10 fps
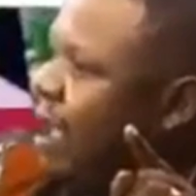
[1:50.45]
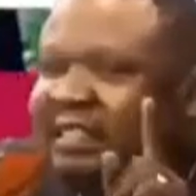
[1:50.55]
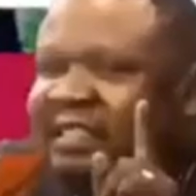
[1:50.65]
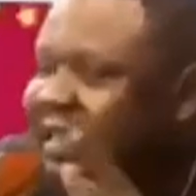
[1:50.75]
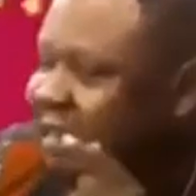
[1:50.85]

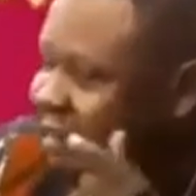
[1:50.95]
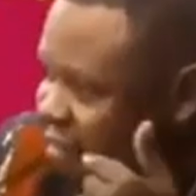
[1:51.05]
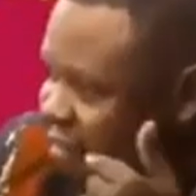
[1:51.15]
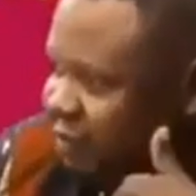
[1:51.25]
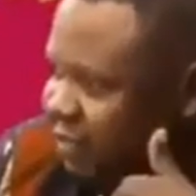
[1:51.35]
is selling
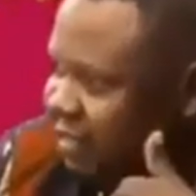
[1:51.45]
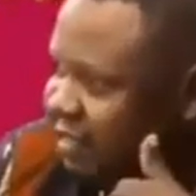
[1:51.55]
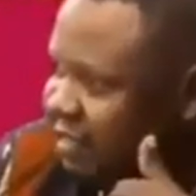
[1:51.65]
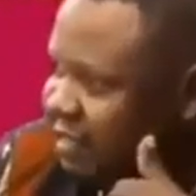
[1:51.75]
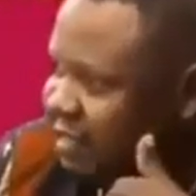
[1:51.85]
his
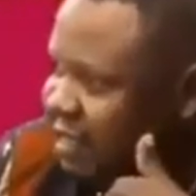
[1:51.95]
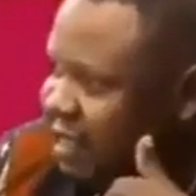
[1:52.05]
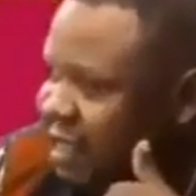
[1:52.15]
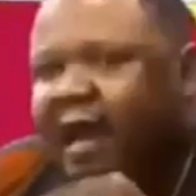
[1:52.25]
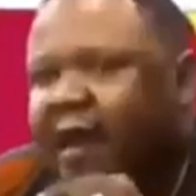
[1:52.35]
business.
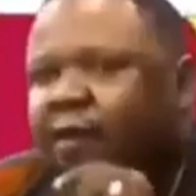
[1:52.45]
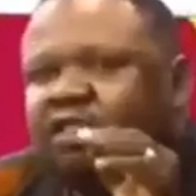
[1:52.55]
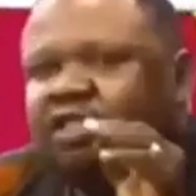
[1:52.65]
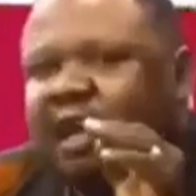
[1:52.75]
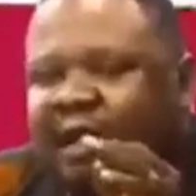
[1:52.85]
Now,
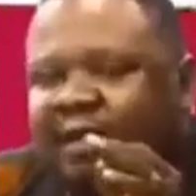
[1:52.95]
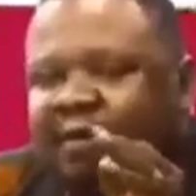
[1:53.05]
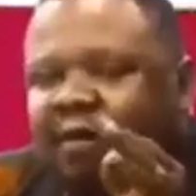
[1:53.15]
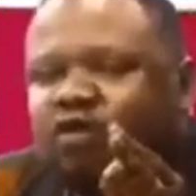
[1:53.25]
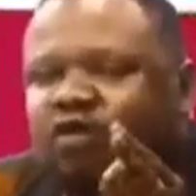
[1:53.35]
China
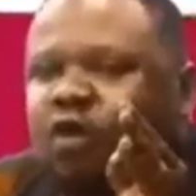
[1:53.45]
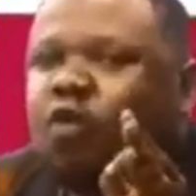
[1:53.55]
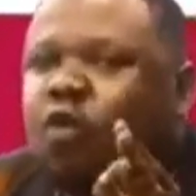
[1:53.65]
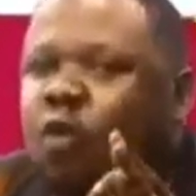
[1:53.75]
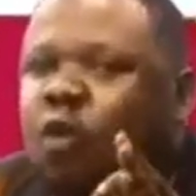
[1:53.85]
does not
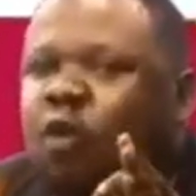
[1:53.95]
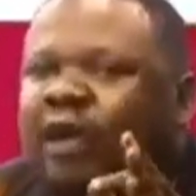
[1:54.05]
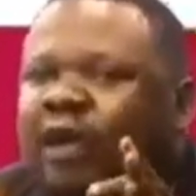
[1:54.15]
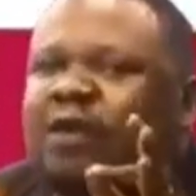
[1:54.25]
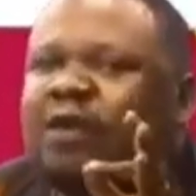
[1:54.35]
go
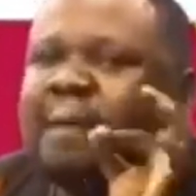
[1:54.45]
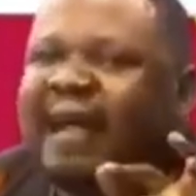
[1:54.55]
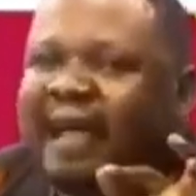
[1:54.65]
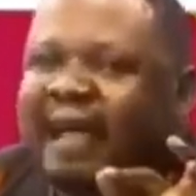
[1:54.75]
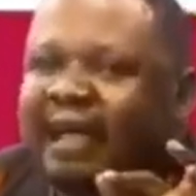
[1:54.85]
into the
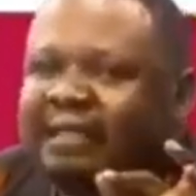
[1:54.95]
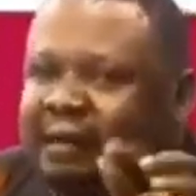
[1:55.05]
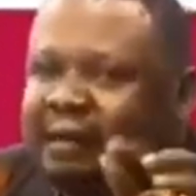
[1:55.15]
market,